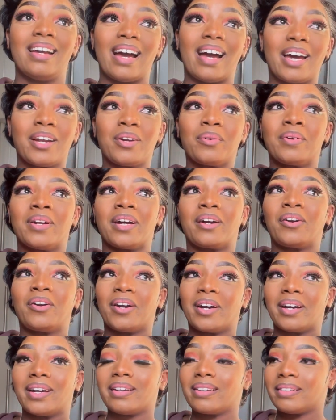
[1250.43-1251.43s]
I don't wanna
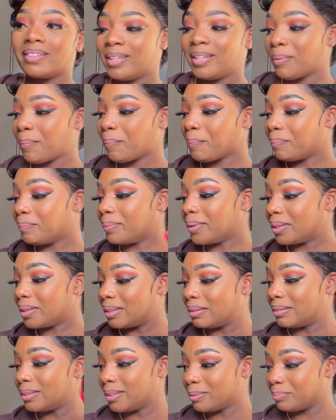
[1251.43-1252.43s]
cry,
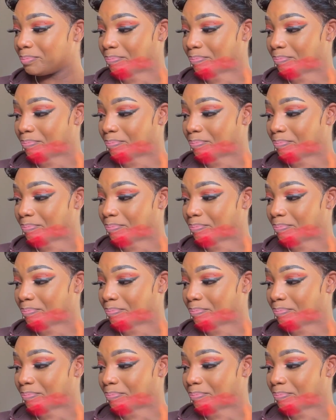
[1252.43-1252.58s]
but